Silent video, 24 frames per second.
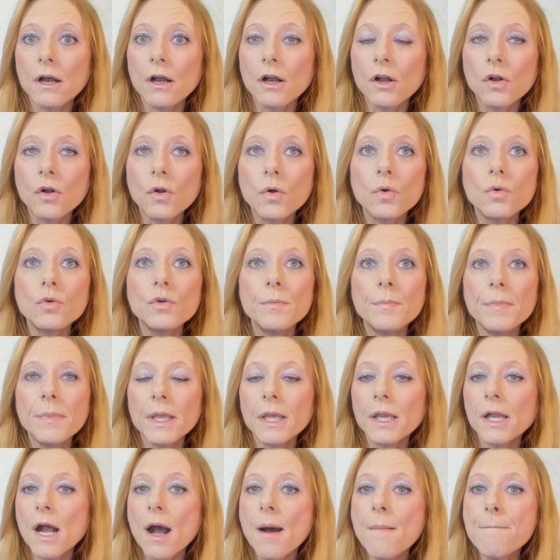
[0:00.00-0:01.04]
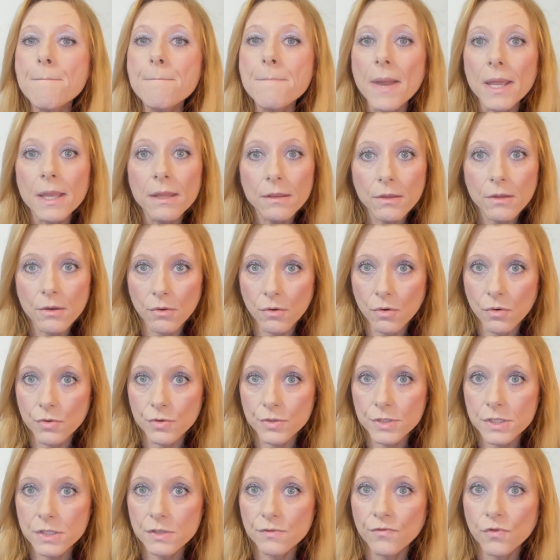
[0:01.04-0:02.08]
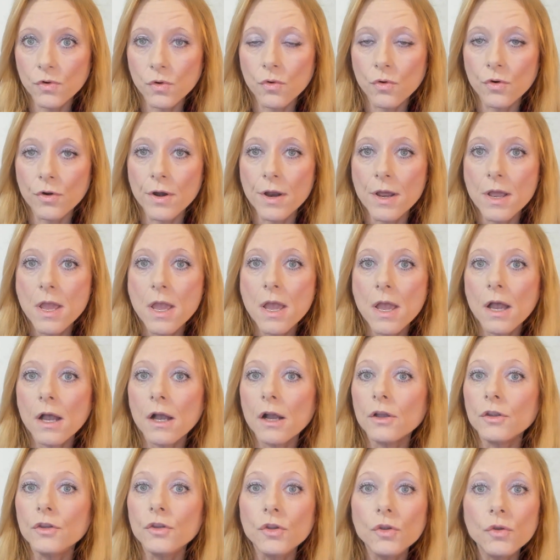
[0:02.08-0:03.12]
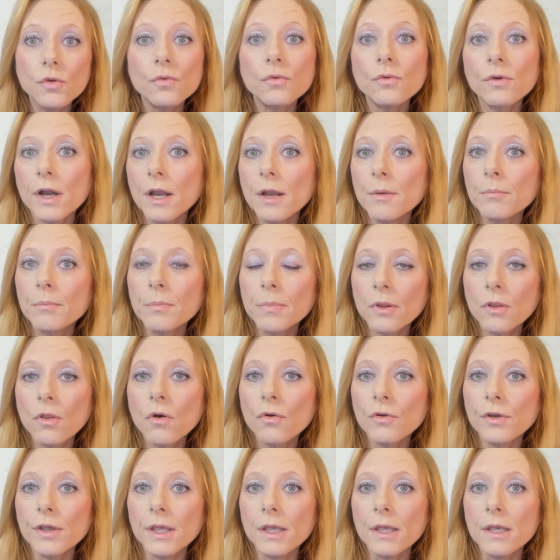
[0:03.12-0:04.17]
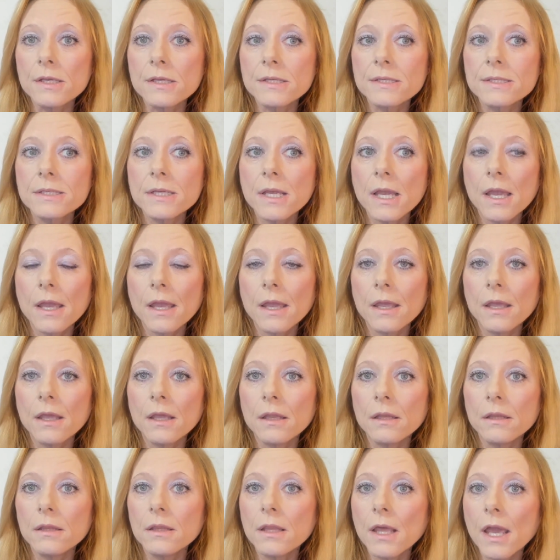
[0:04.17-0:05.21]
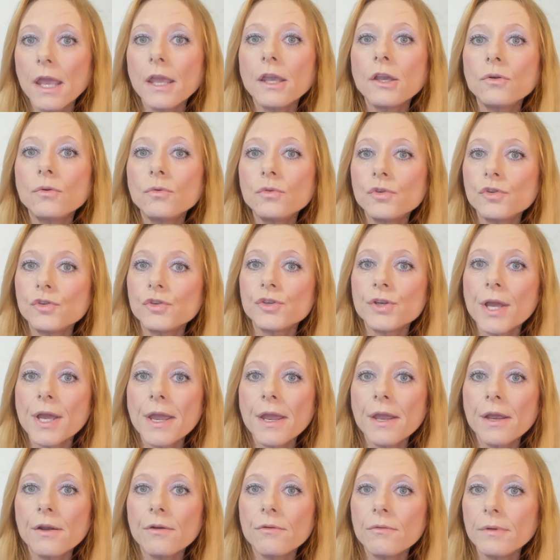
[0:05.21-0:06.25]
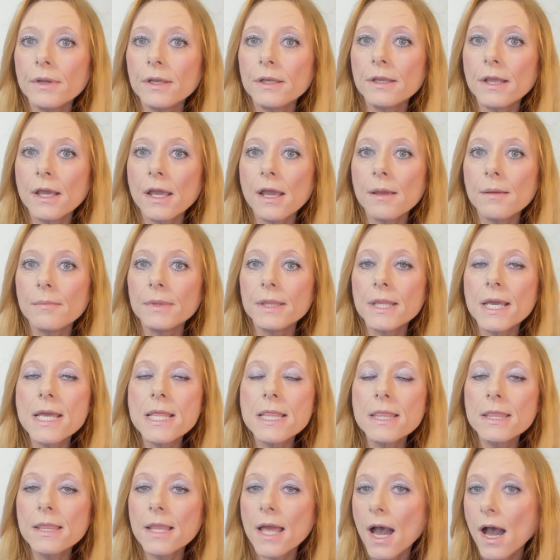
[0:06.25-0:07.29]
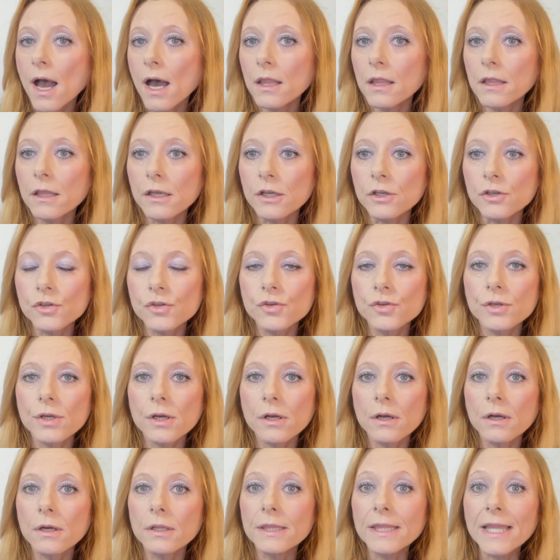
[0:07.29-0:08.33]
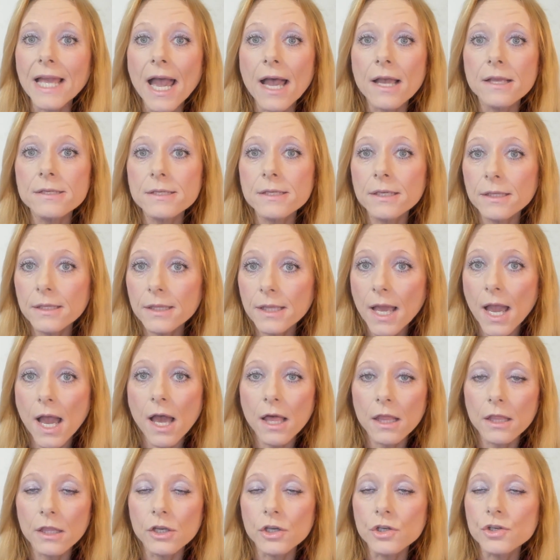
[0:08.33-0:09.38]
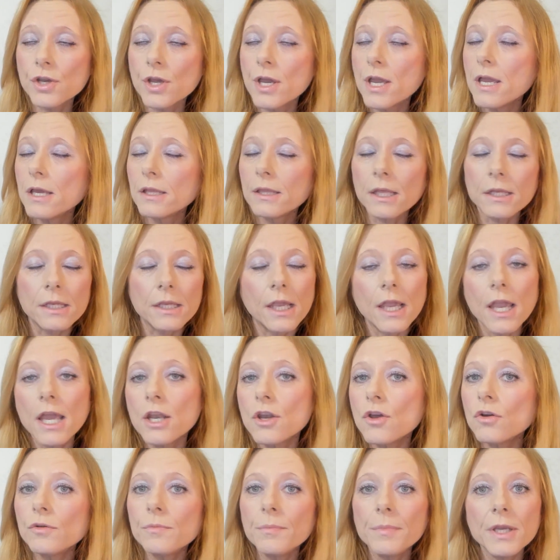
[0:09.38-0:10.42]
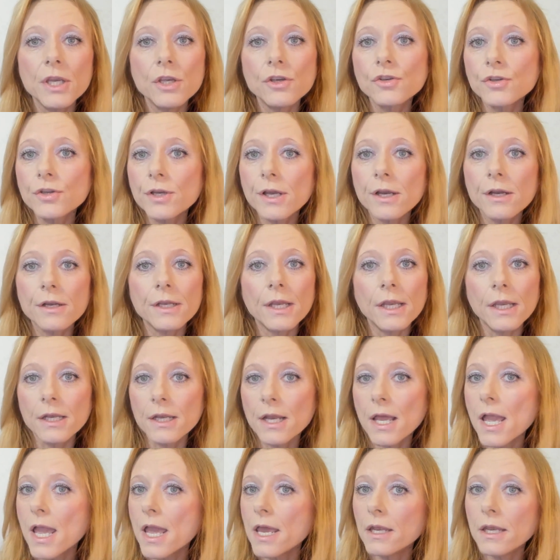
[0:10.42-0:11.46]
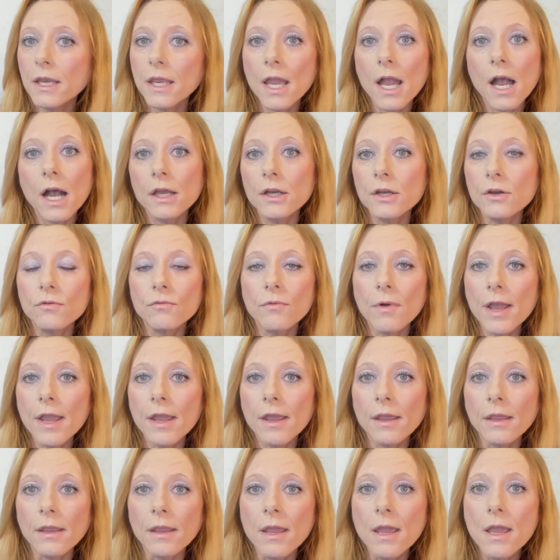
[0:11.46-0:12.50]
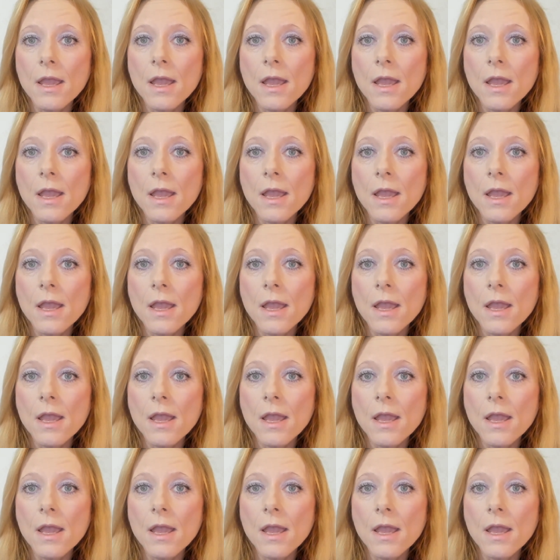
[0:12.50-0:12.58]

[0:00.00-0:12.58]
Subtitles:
could become mentors for newer employees, and they could share with them that knowledge, tacit knowledge that cannot be shared in any other way.